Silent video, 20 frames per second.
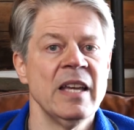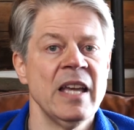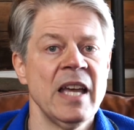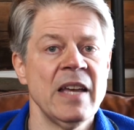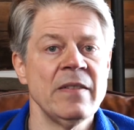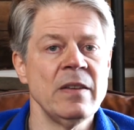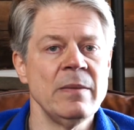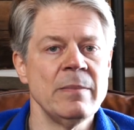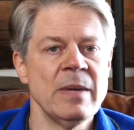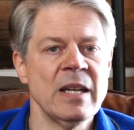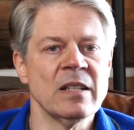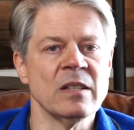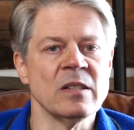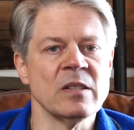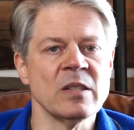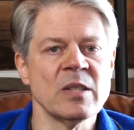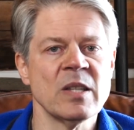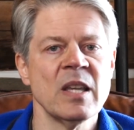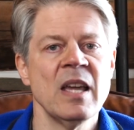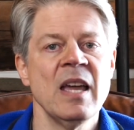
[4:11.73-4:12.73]
heavy
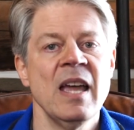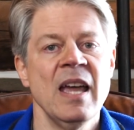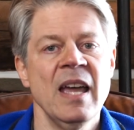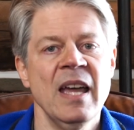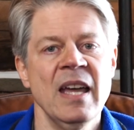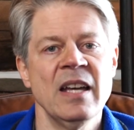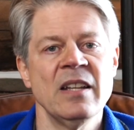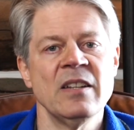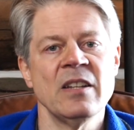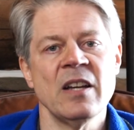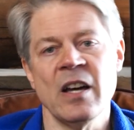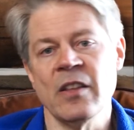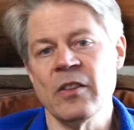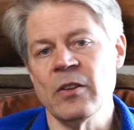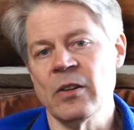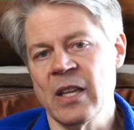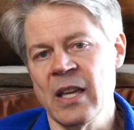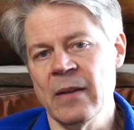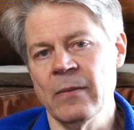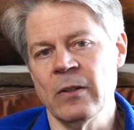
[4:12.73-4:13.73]
metals, and
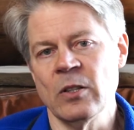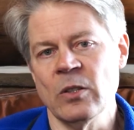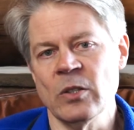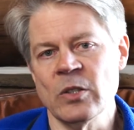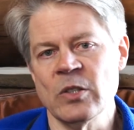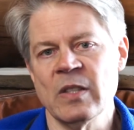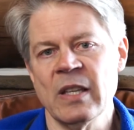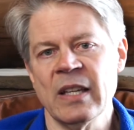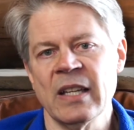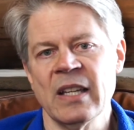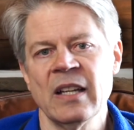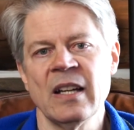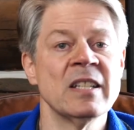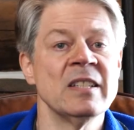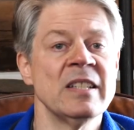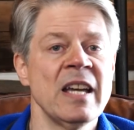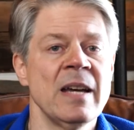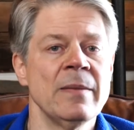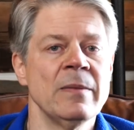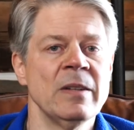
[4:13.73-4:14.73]
other chemicals that can
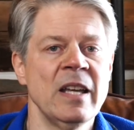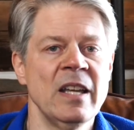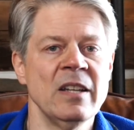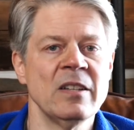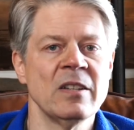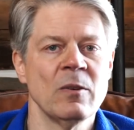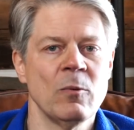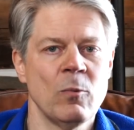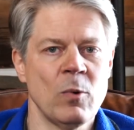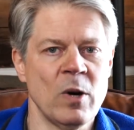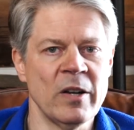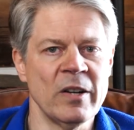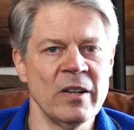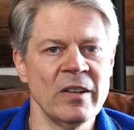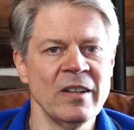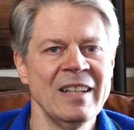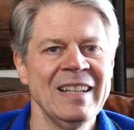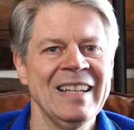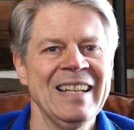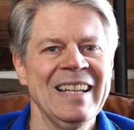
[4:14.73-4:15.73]
contaminate
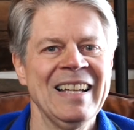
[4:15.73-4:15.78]
water,